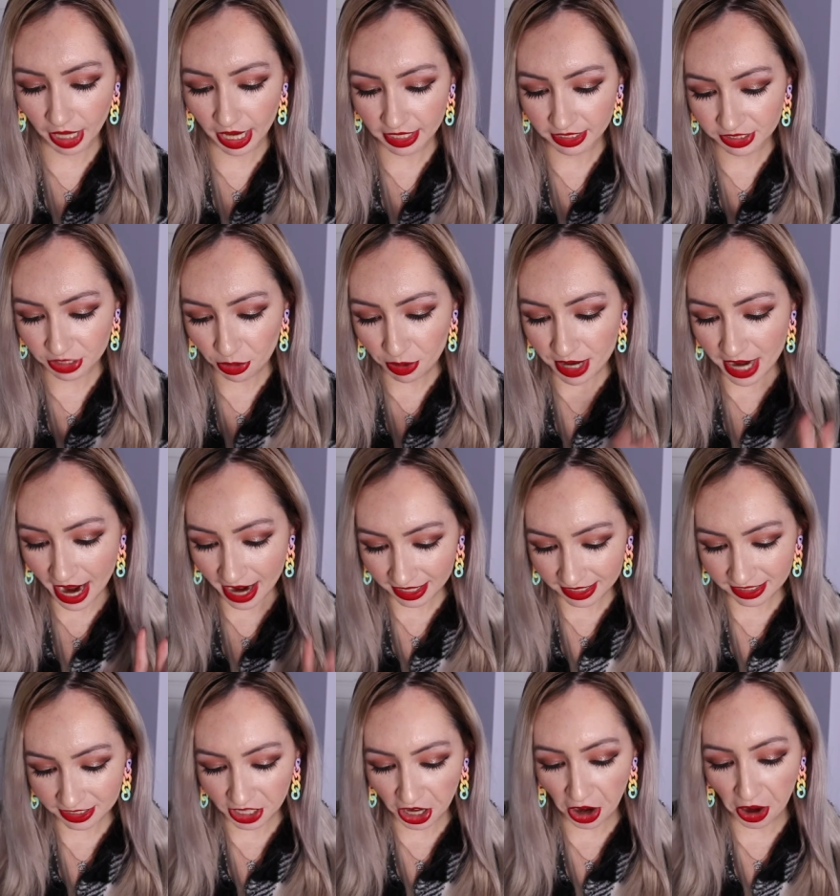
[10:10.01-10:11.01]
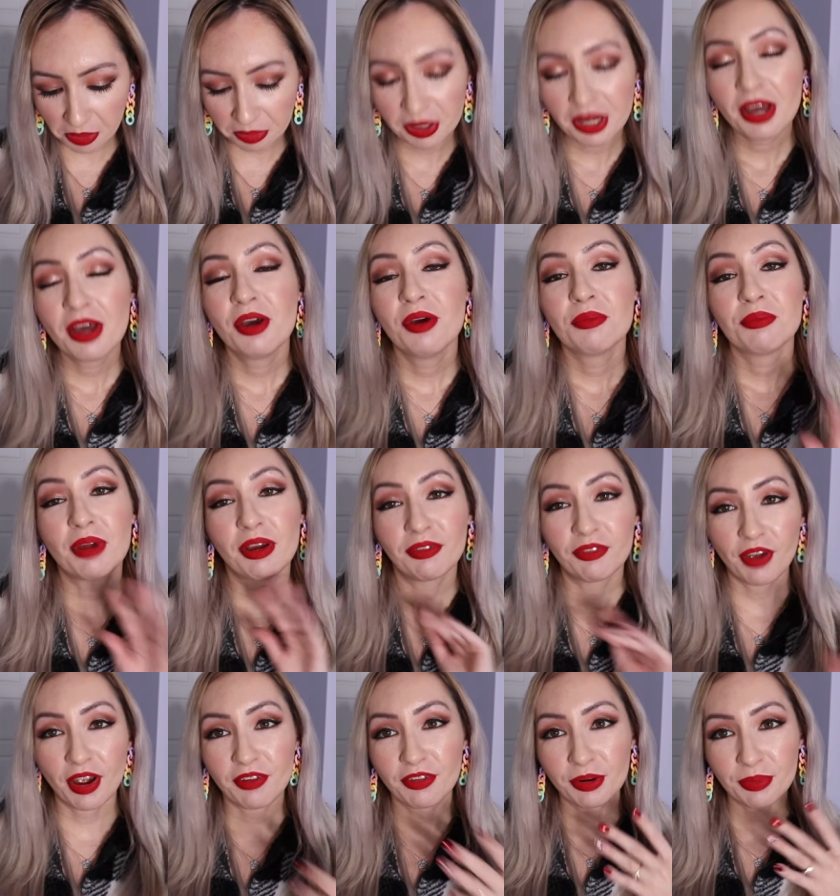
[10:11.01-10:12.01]
Okay, so next up, my
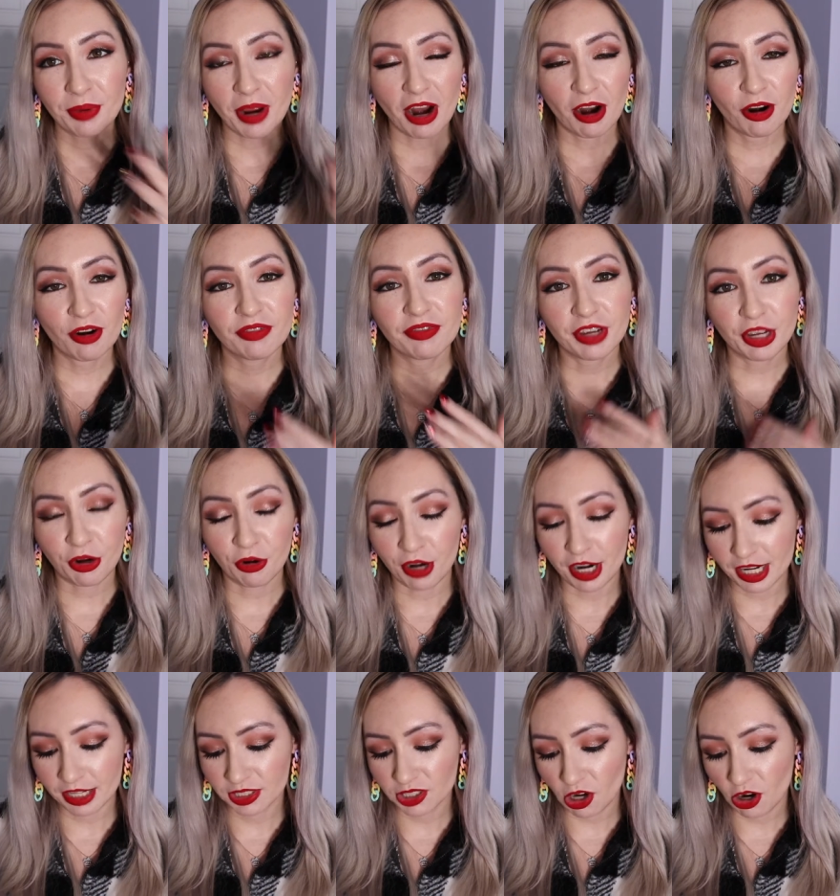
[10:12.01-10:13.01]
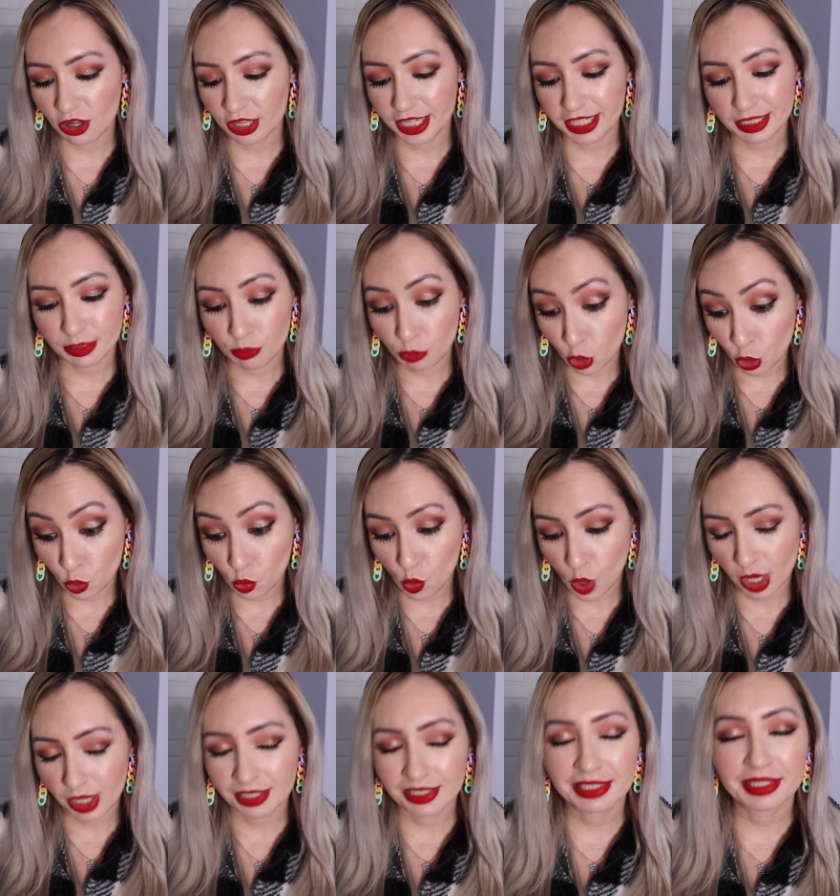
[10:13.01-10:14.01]
favorite pair of earrings are these moon
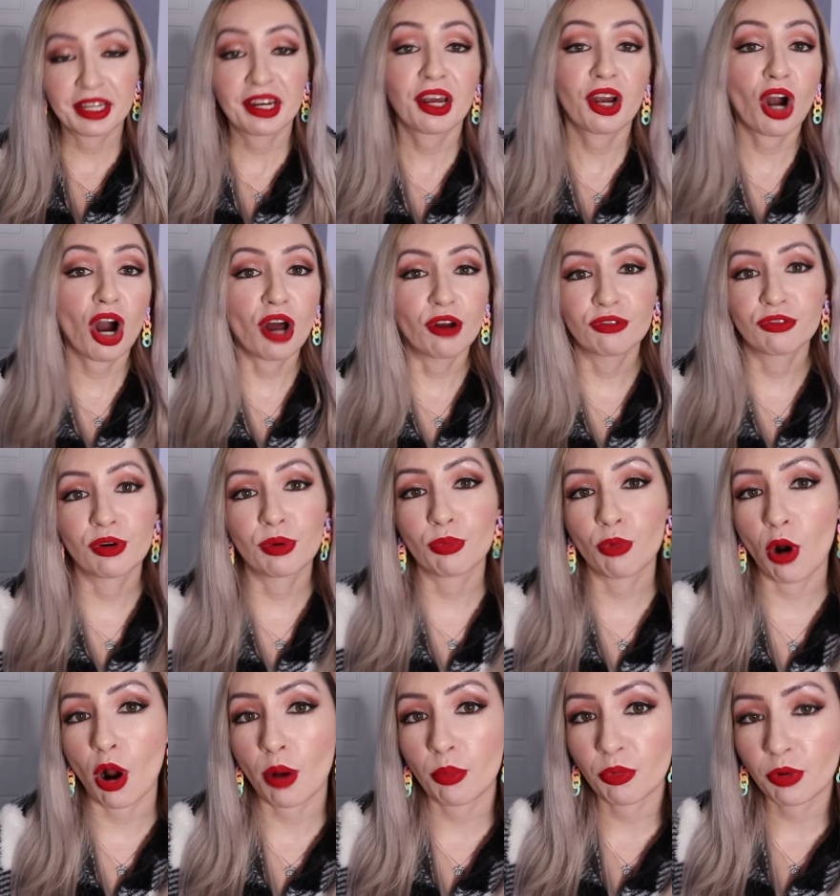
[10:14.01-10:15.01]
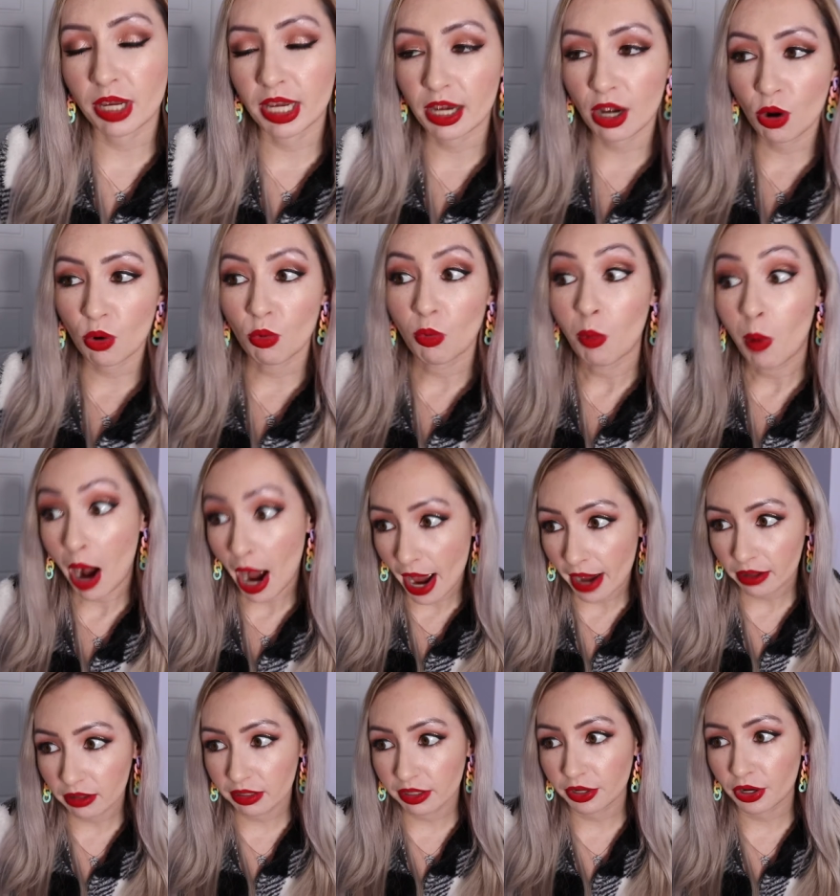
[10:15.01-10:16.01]
ones that I got from Romwe a
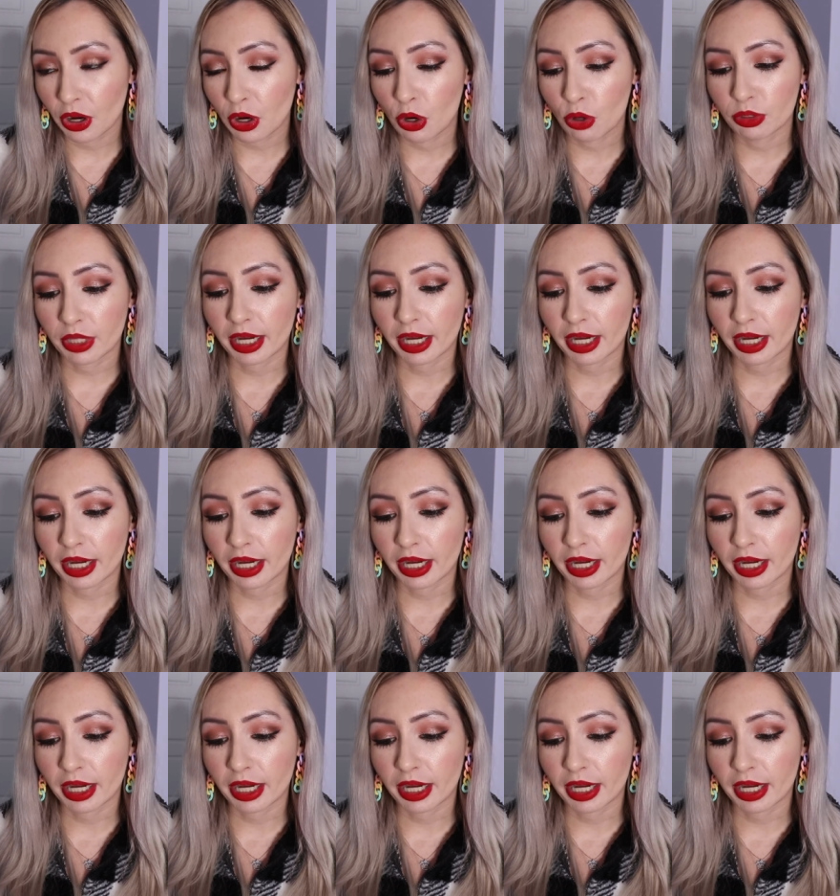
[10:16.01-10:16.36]
while ago.